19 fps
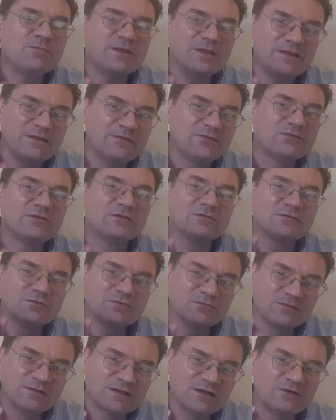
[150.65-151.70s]
is to
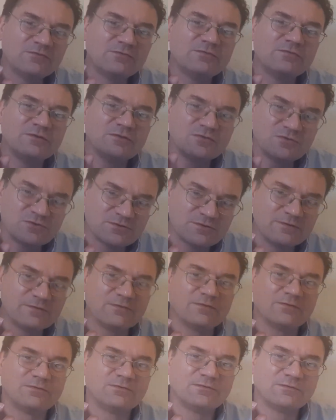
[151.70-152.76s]
love
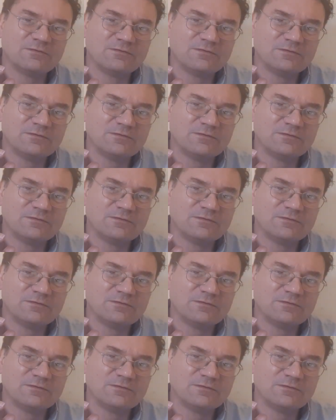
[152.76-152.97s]
Jesus,